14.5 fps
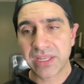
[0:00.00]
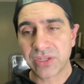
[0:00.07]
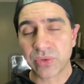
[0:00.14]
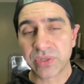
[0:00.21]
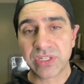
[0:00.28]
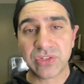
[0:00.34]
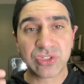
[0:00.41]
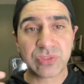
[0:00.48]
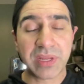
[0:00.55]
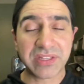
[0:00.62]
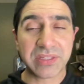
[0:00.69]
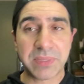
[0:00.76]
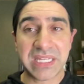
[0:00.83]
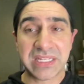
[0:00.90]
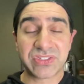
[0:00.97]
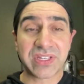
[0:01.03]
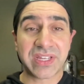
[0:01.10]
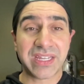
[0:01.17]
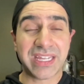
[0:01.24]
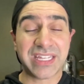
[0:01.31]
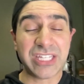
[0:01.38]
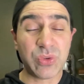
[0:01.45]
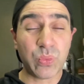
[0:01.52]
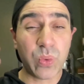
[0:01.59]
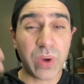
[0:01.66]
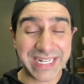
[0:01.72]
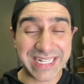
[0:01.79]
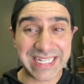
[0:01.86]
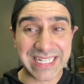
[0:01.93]
Or you smell the pizza and you
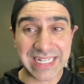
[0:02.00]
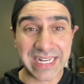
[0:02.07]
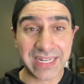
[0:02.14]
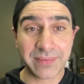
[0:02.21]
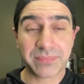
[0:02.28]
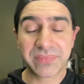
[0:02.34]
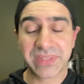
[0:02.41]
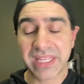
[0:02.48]
want to eat it.